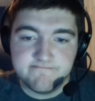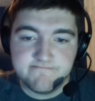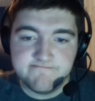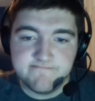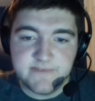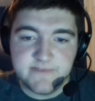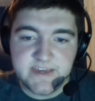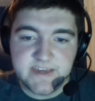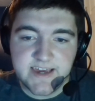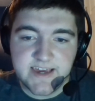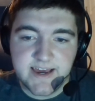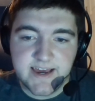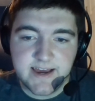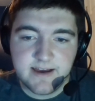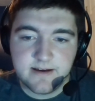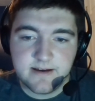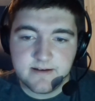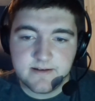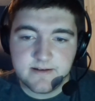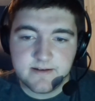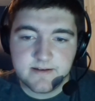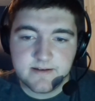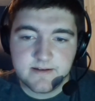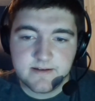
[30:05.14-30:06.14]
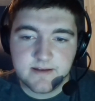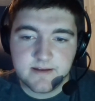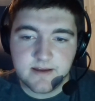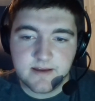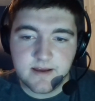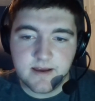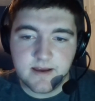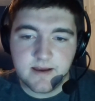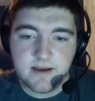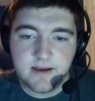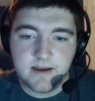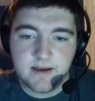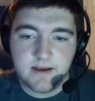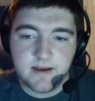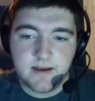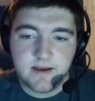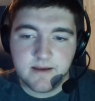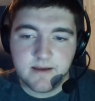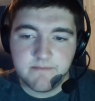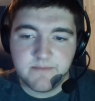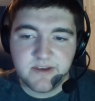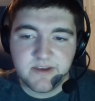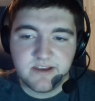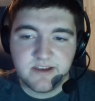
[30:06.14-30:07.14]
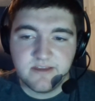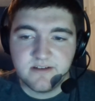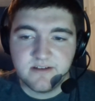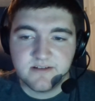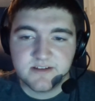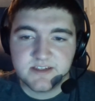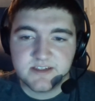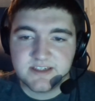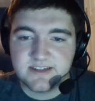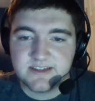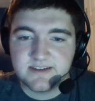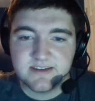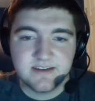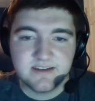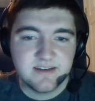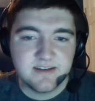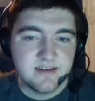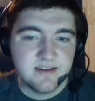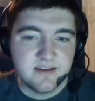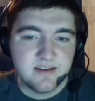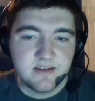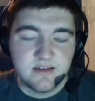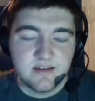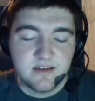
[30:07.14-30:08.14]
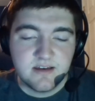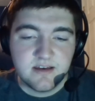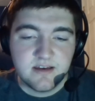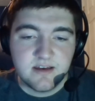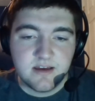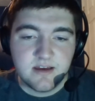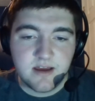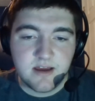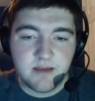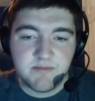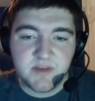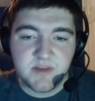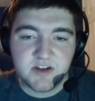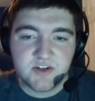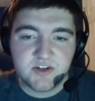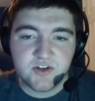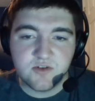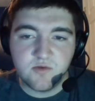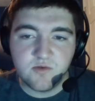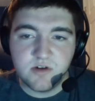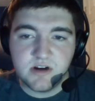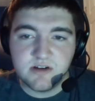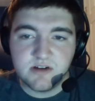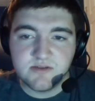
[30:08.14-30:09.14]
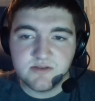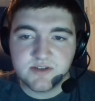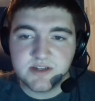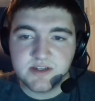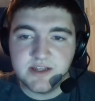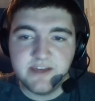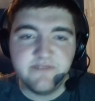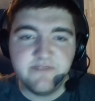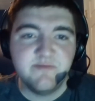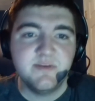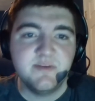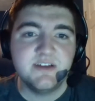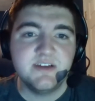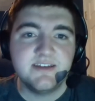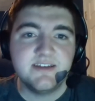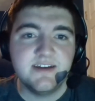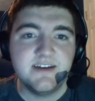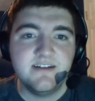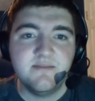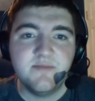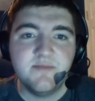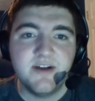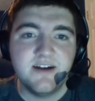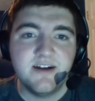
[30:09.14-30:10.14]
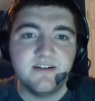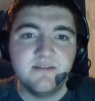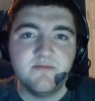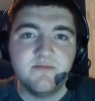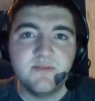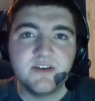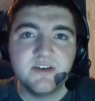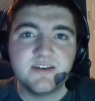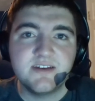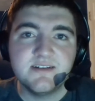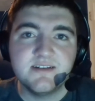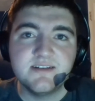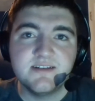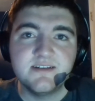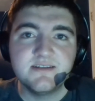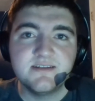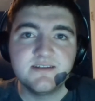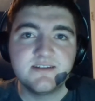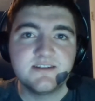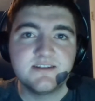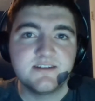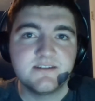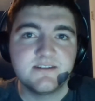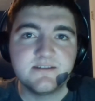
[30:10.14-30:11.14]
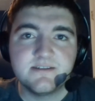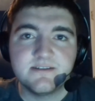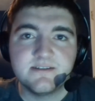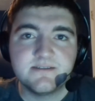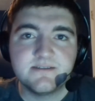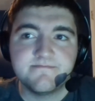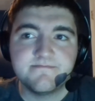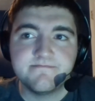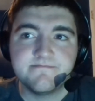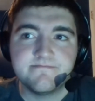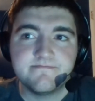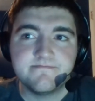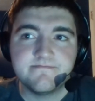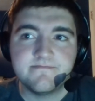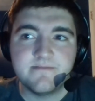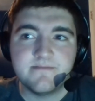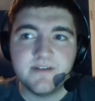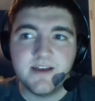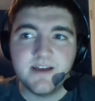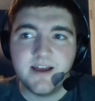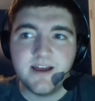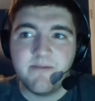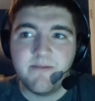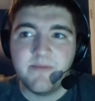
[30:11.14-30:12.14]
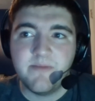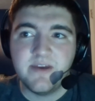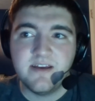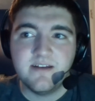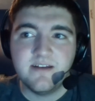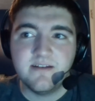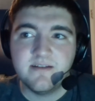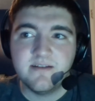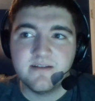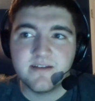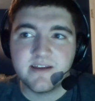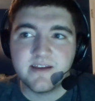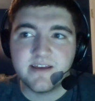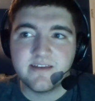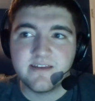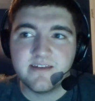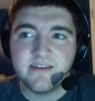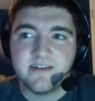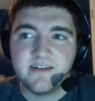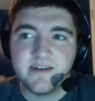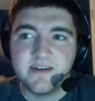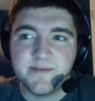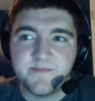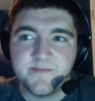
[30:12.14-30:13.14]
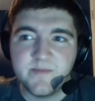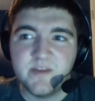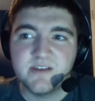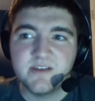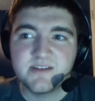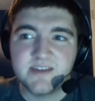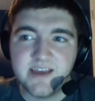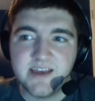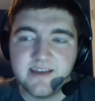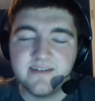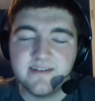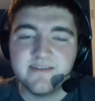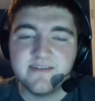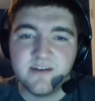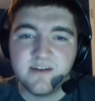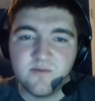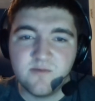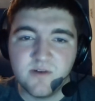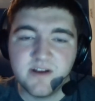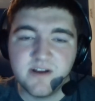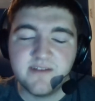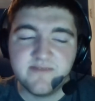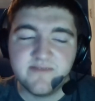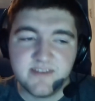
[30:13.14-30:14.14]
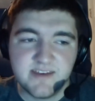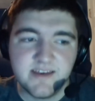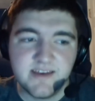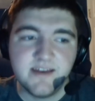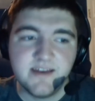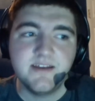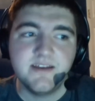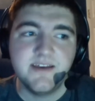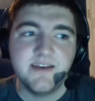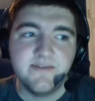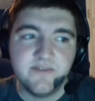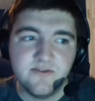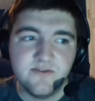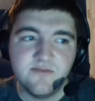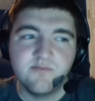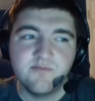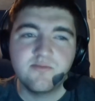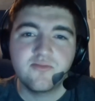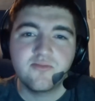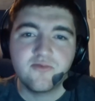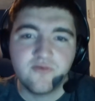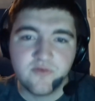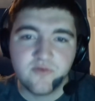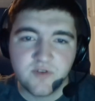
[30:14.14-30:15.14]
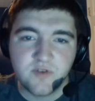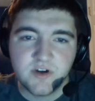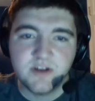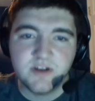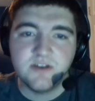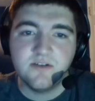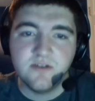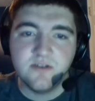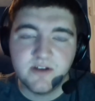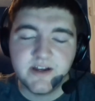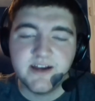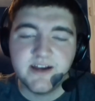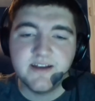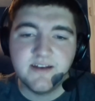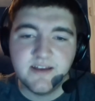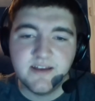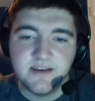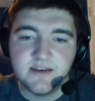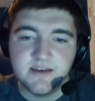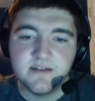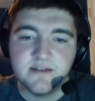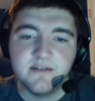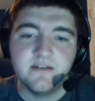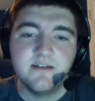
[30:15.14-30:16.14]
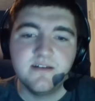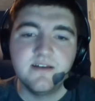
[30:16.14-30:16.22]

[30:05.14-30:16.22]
yeah, I mean, I'm not sure what else can even be said about it because I mean, I think what I've said gives you a pretty good idea